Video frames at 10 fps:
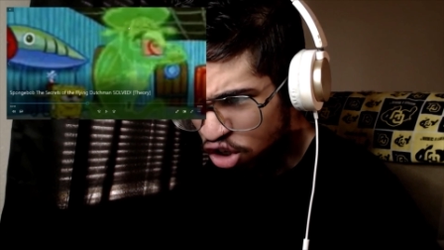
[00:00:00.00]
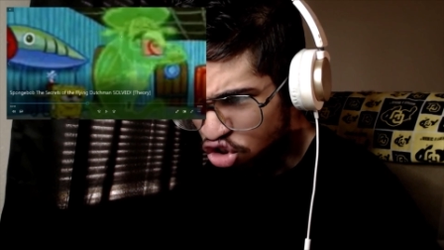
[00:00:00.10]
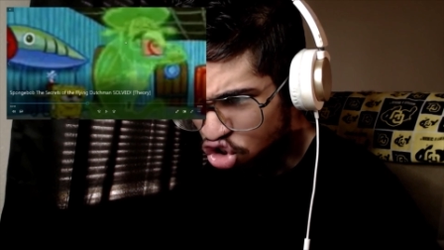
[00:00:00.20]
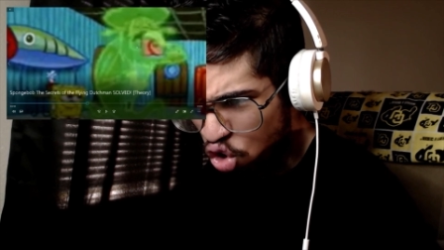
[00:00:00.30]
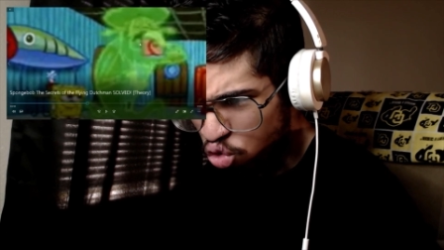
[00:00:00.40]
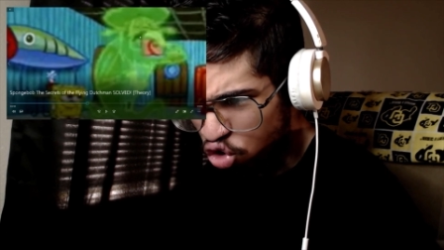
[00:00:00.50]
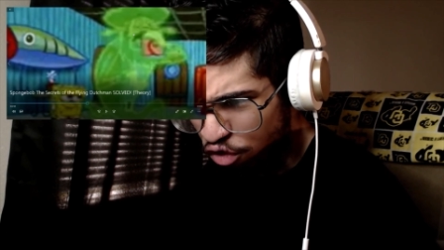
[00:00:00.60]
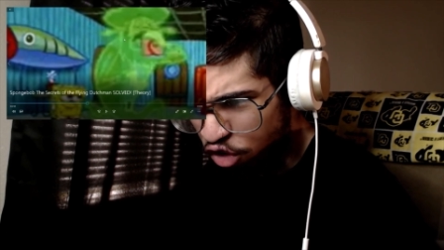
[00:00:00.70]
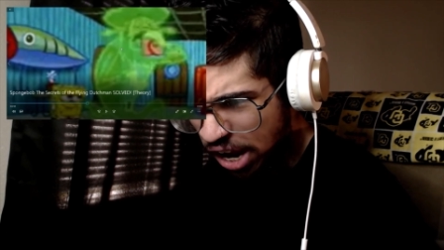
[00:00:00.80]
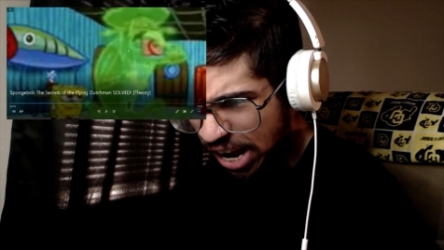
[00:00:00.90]
dude, the
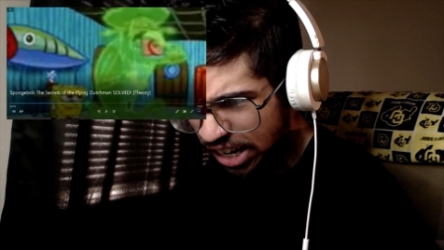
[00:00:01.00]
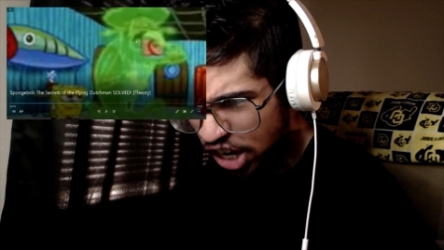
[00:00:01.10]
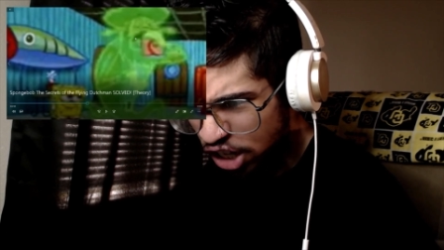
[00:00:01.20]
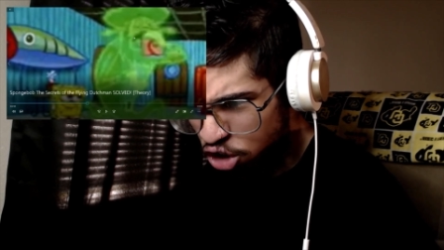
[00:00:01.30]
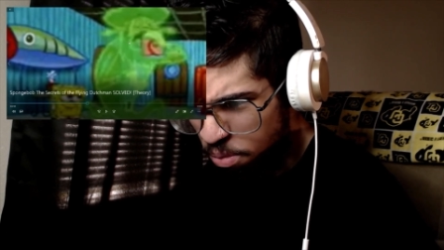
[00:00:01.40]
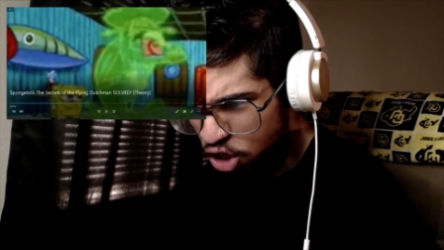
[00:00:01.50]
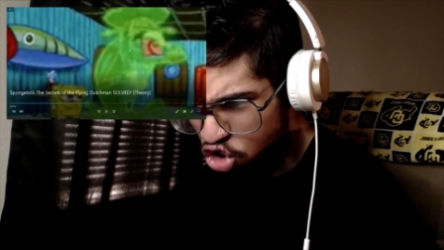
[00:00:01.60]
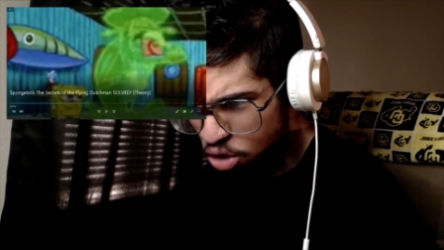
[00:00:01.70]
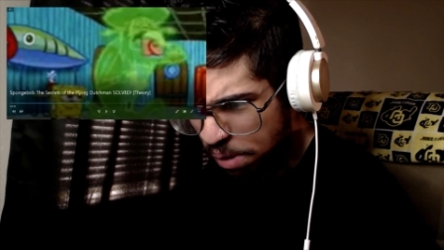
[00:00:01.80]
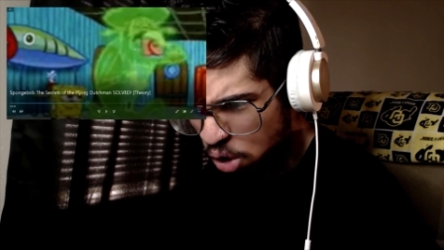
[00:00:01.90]
Flying Dutchman, is
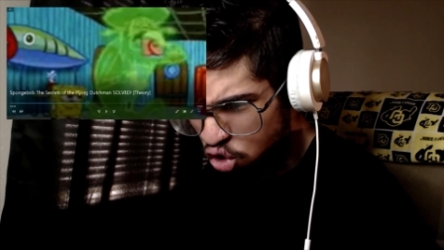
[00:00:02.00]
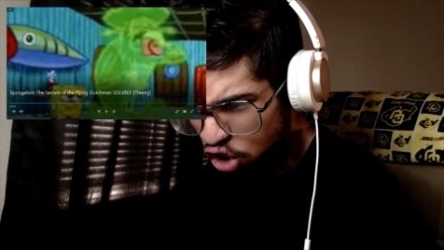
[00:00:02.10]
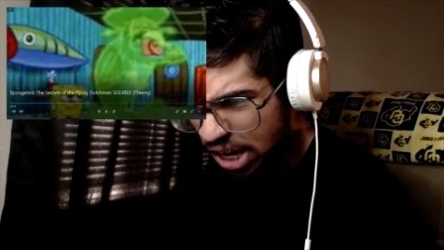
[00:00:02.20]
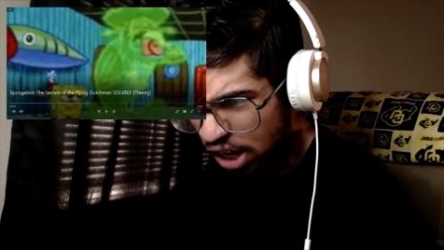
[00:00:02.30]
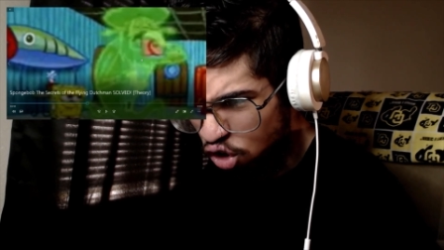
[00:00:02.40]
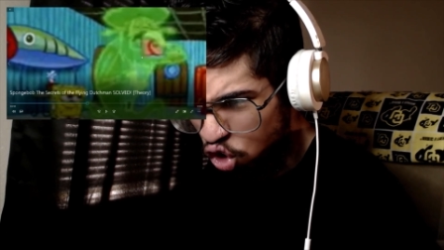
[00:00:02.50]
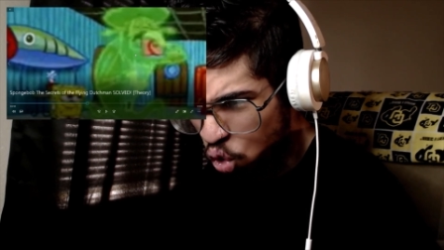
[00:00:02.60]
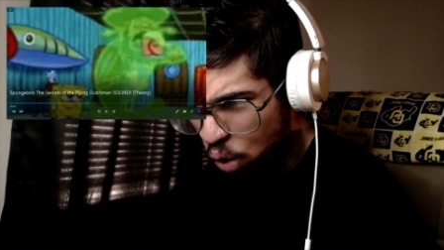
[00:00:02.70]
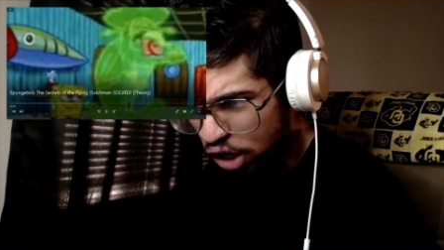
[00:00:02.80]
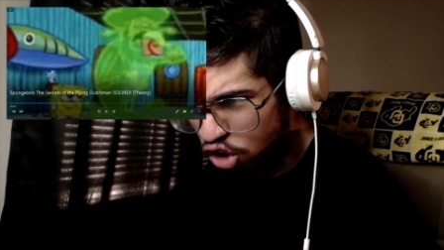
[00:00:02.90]
supposedly
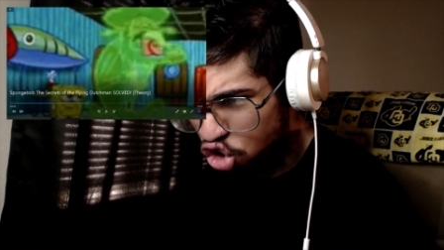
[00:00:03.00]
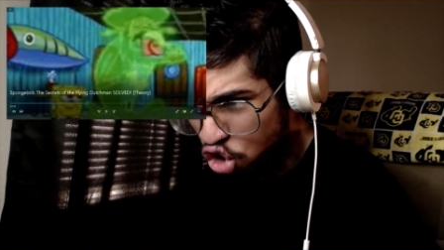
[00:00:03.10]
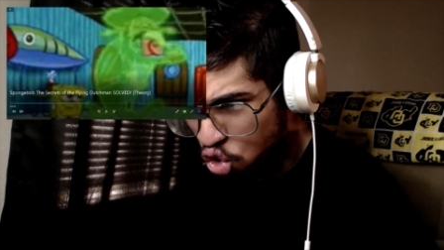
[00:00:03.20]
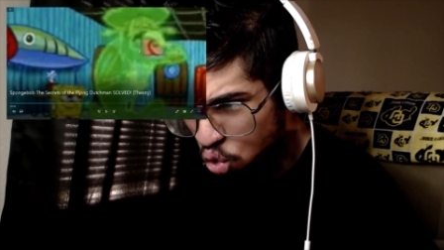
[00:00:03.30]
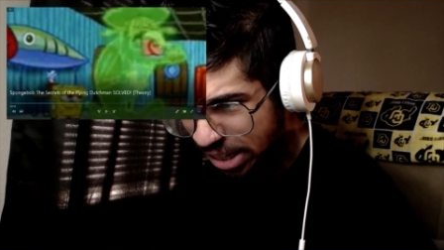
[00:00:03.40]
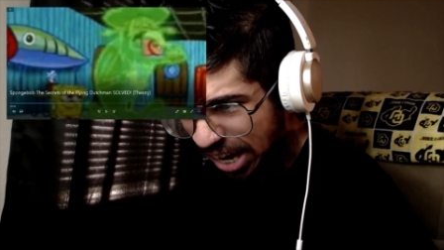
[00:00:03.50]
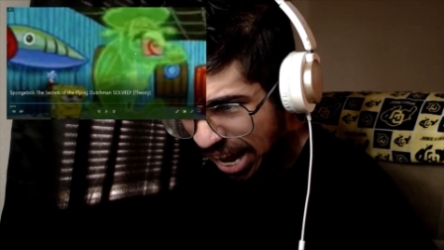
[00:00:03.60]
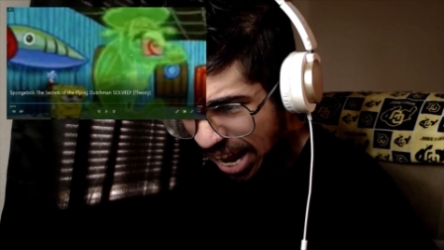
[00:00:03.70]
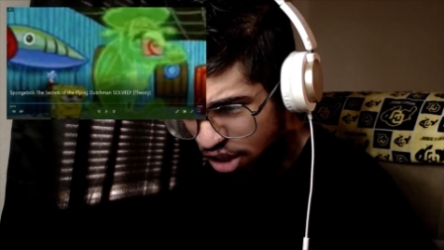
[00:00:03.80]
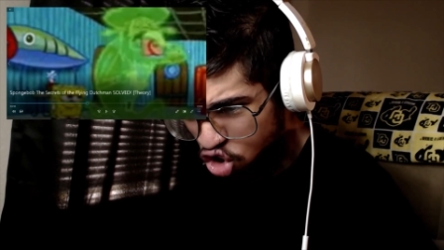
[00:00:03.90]
when 2
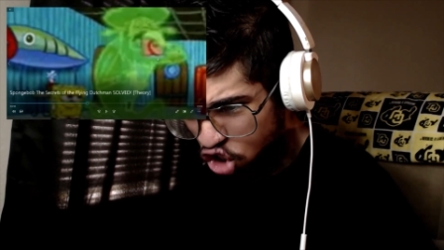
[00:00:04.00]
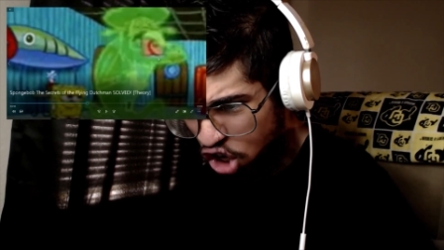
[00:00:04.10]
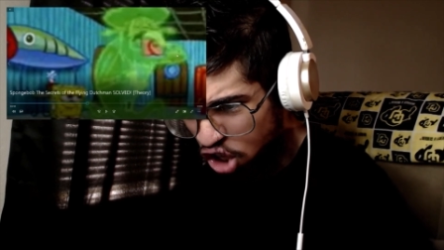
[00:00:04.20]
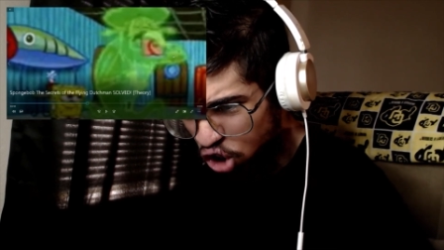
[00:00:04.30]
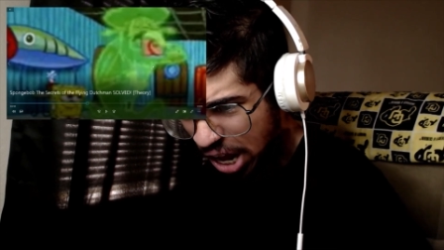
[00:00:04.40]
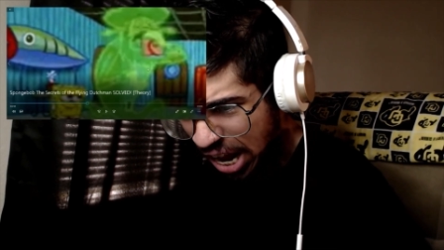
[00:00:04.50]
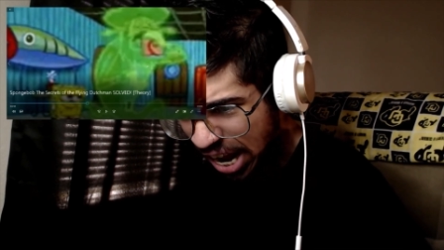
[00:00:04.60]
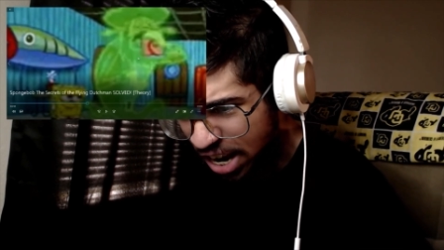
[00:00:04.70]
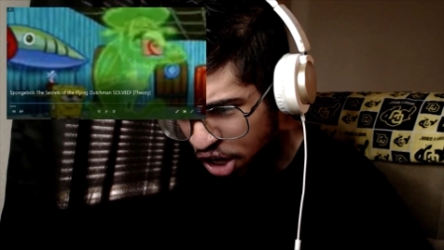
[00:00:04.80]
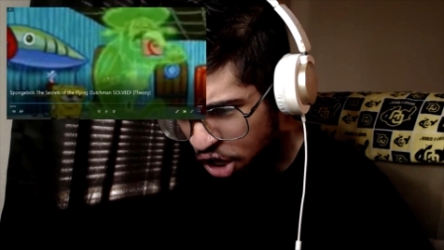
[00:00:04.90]
gods
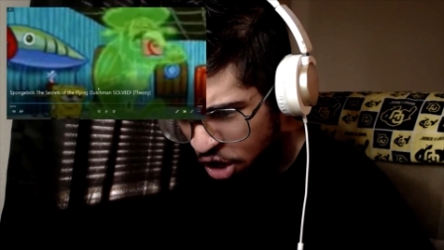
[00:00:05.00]
collide.